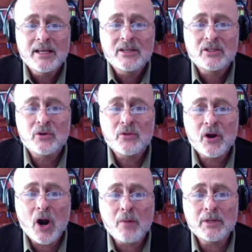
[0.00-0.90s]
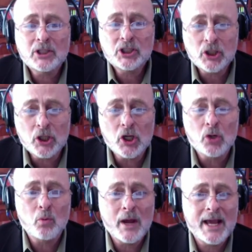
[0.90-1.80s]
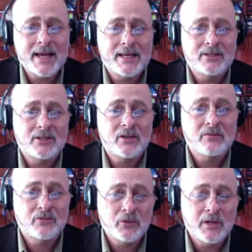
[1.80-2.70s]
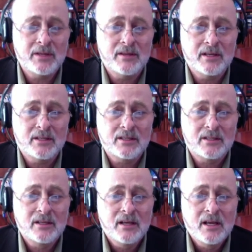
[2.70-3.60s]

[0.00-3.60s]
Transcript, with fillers: So there are mature ways of doing this.